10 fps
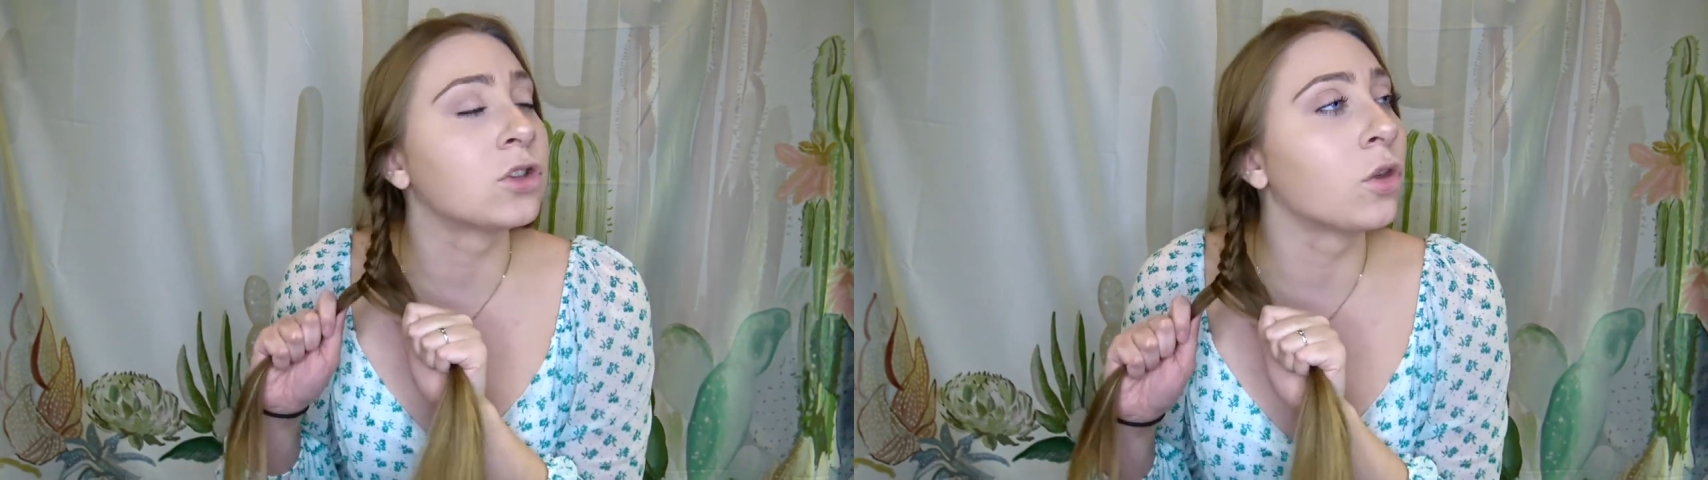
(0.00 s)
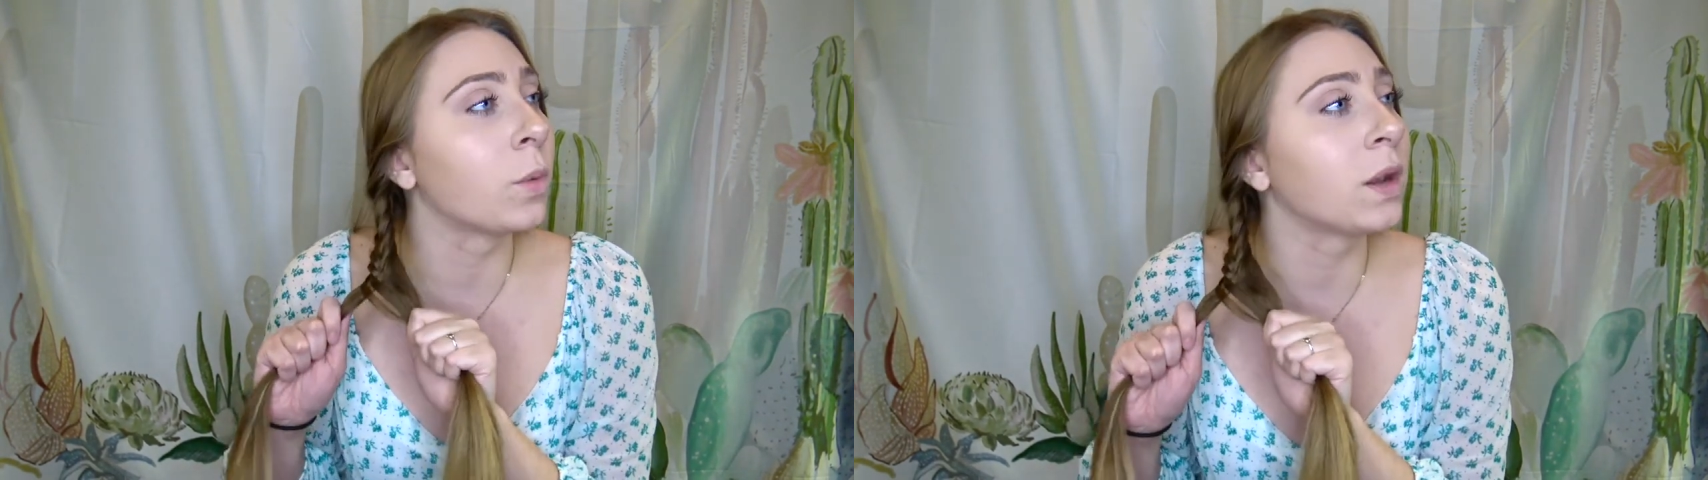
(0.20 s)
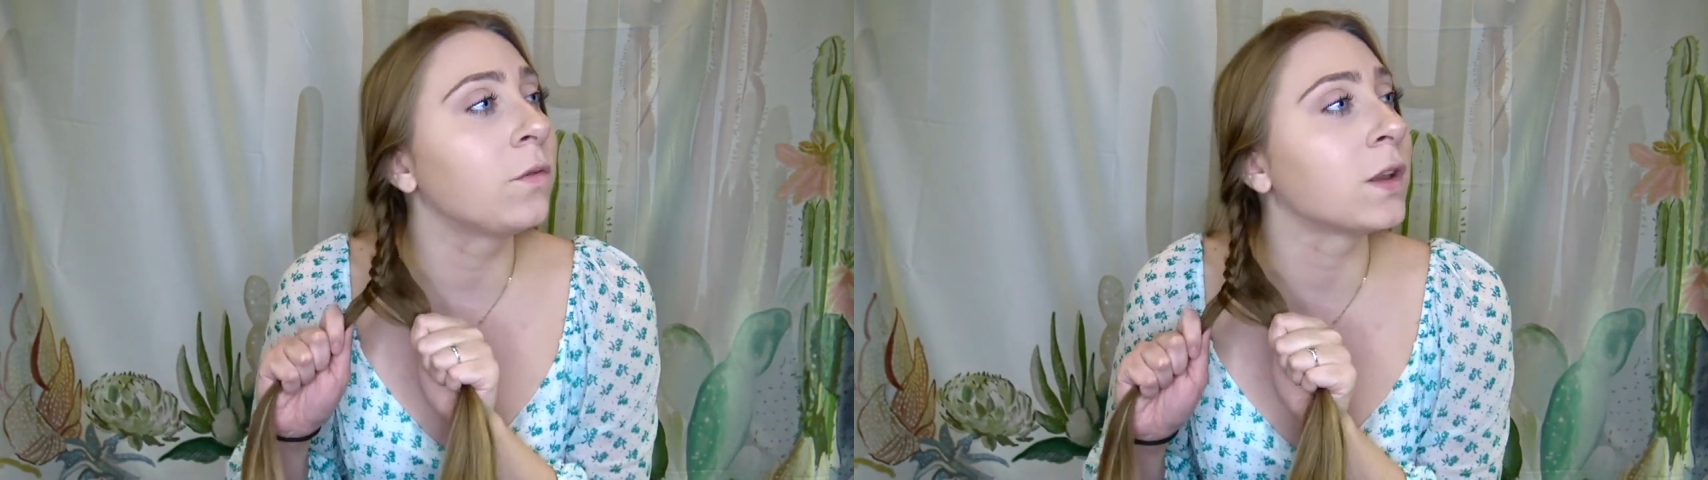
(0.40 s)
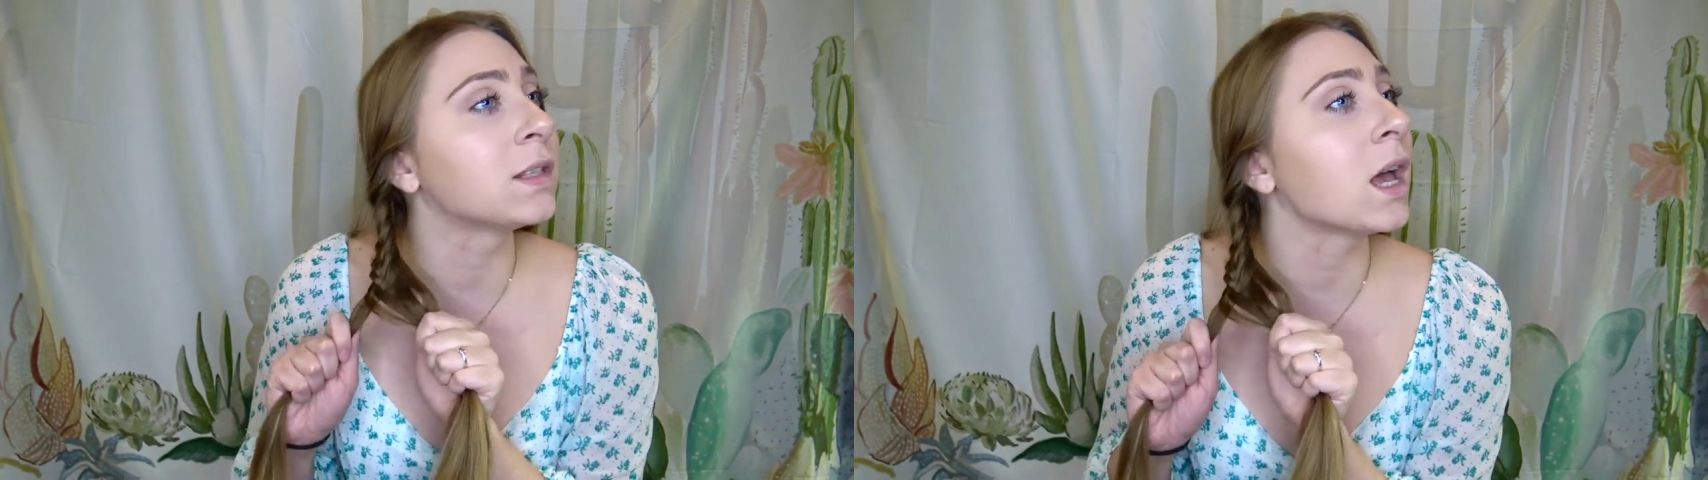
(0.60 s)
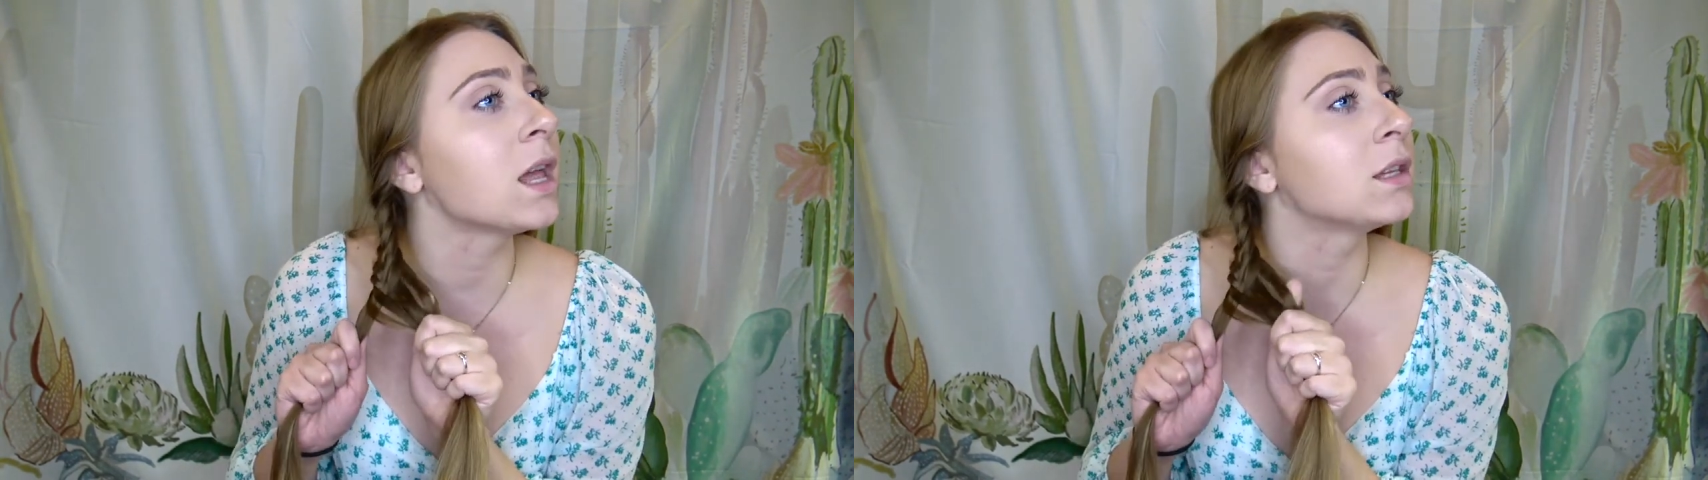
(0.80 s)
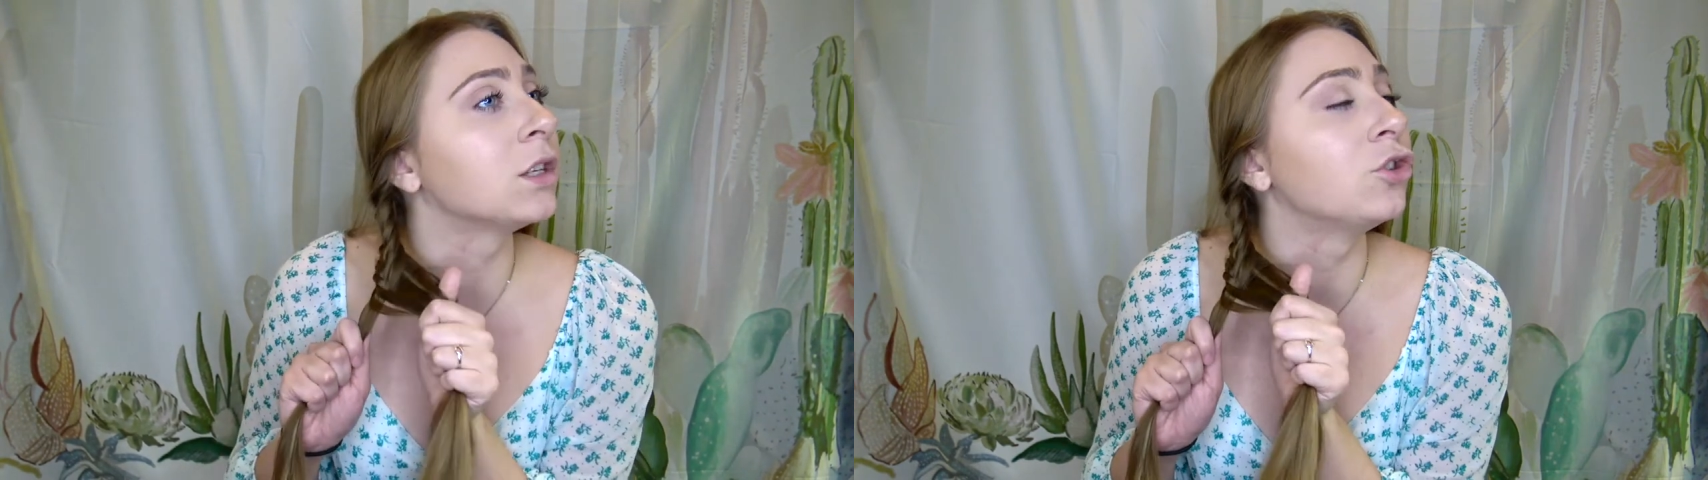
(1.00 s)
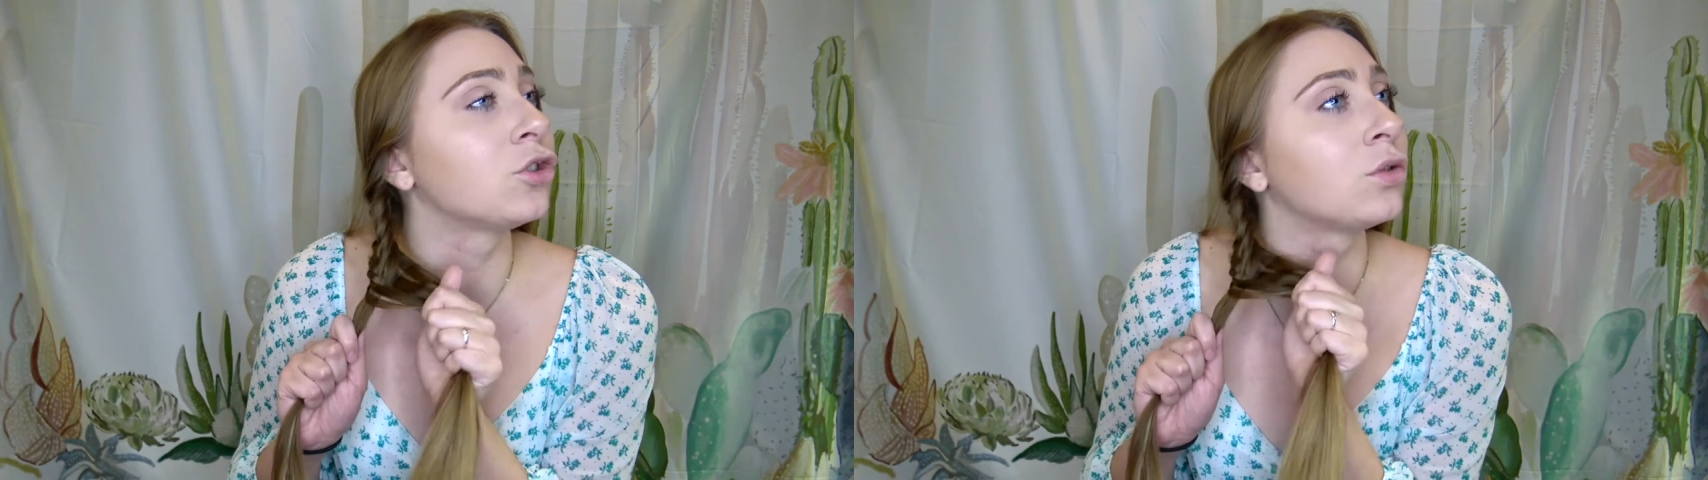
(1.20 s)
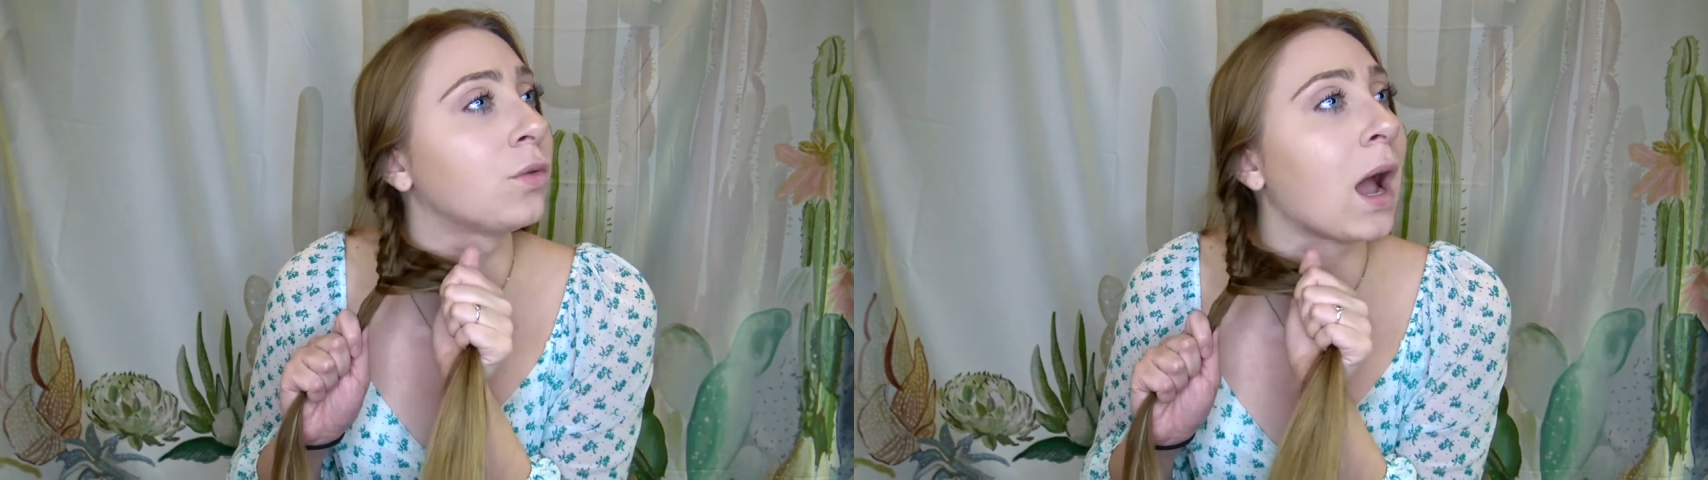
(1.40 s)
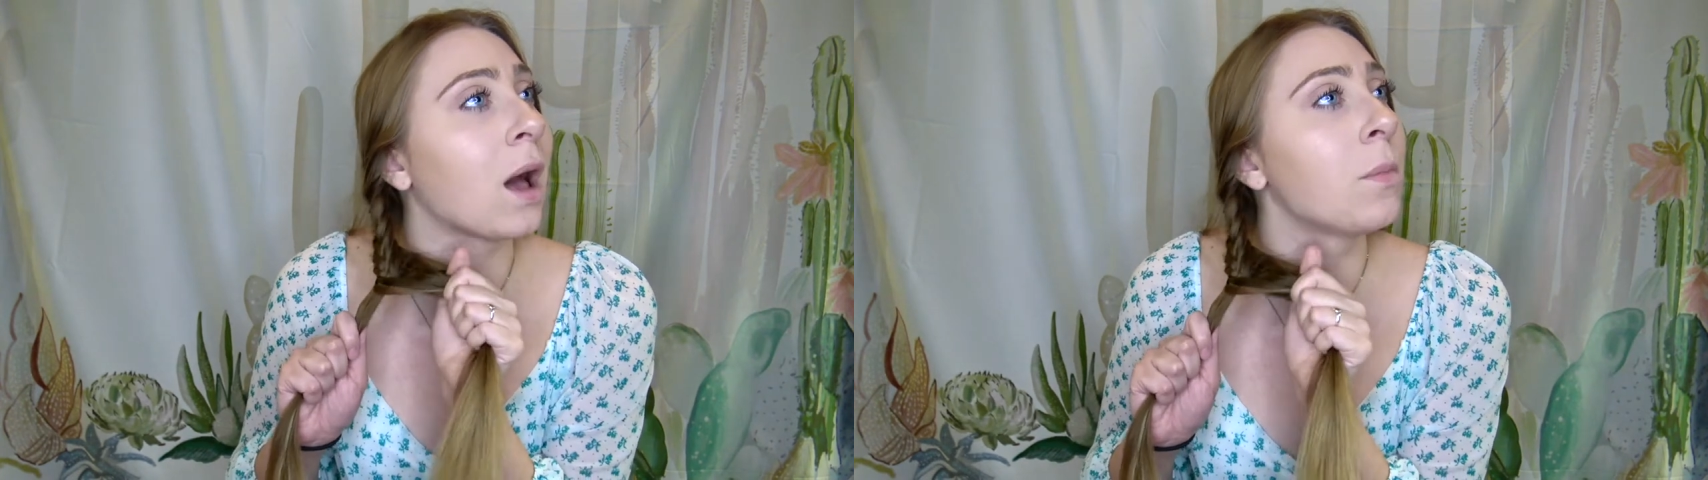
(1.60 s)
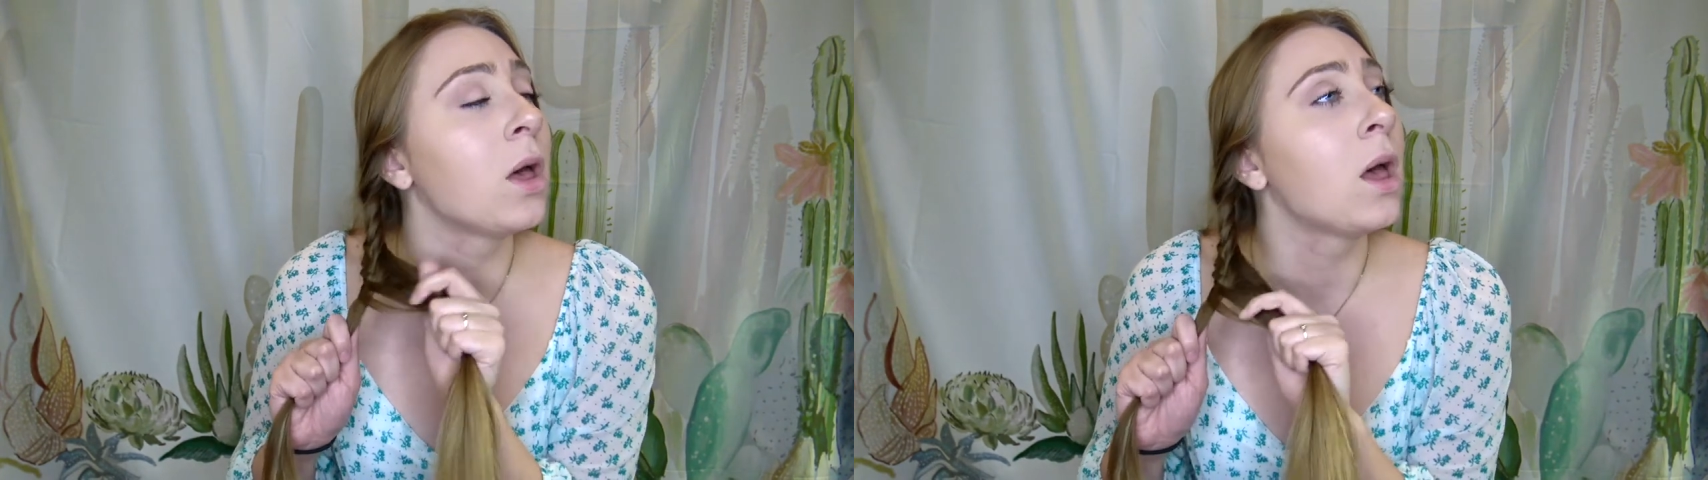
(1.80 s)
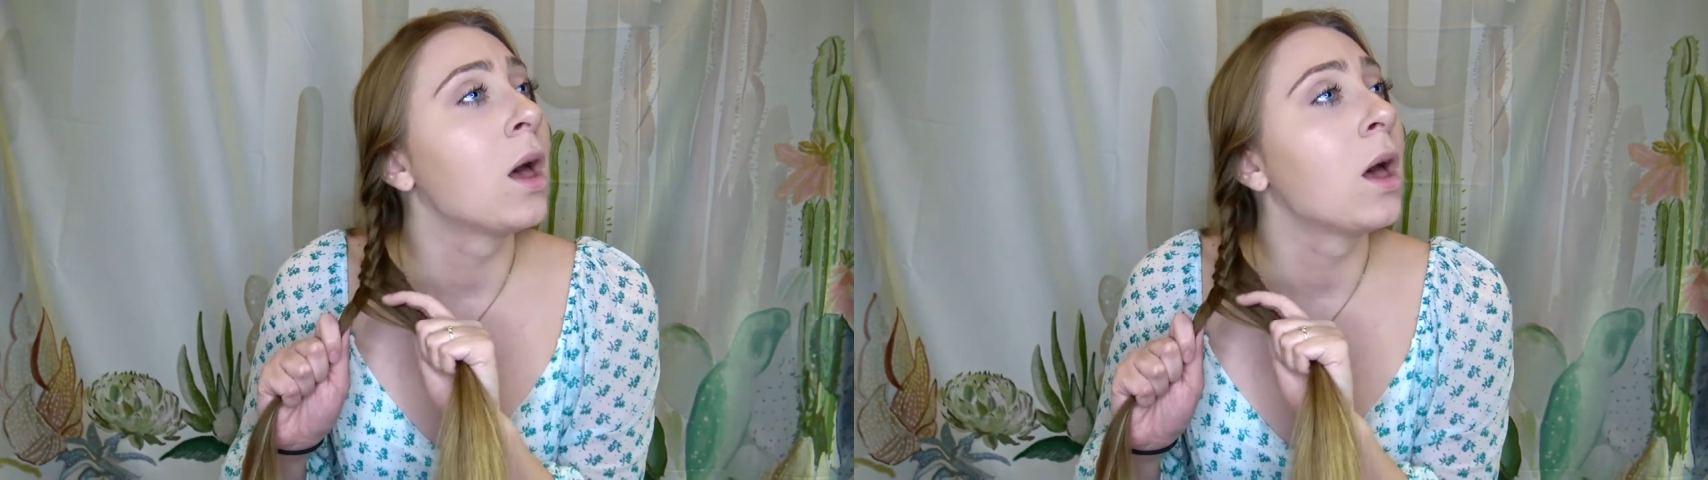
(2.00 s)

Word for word: So the way to fix that is to just grab